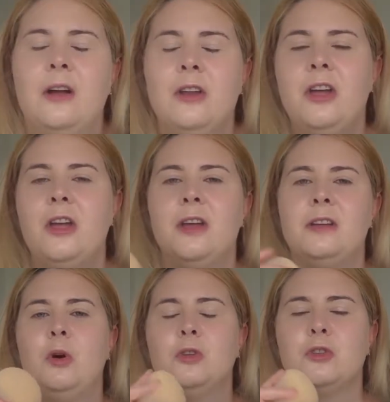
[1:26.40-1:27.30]
gonna
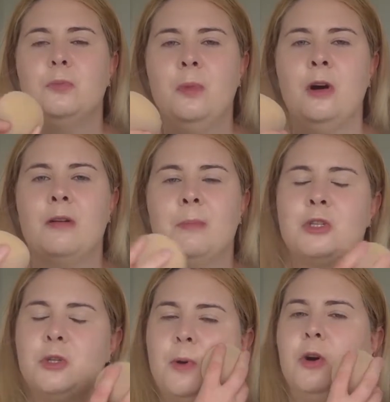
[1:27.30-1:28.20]
put some more on my
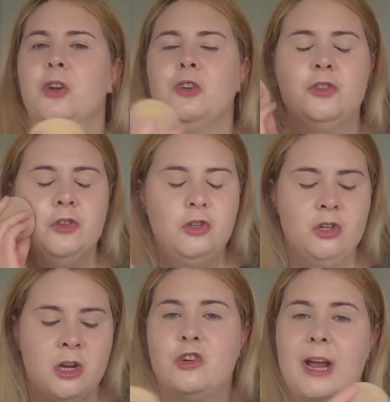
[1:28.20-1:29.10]
sponge
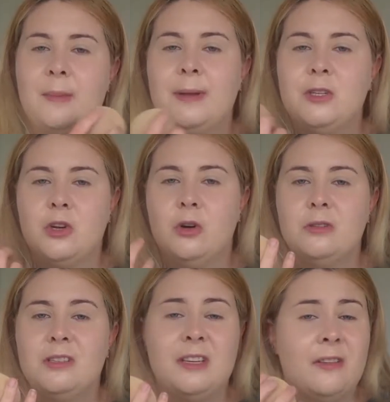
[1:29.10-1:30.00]
and try and build it
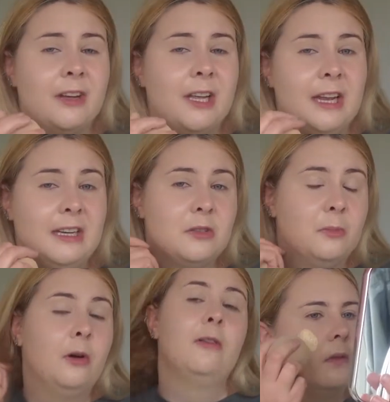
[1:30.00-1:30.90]
up to see if I can get it to
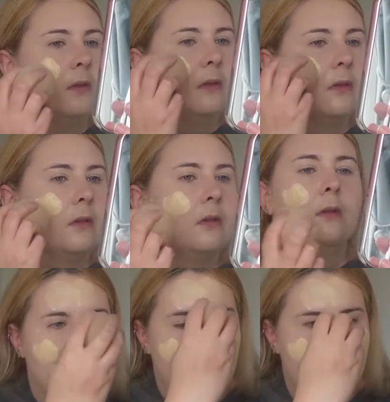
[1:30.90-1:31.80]
more of a medium
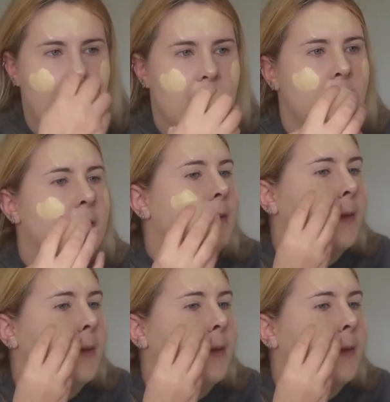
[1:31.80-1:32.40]
coverage.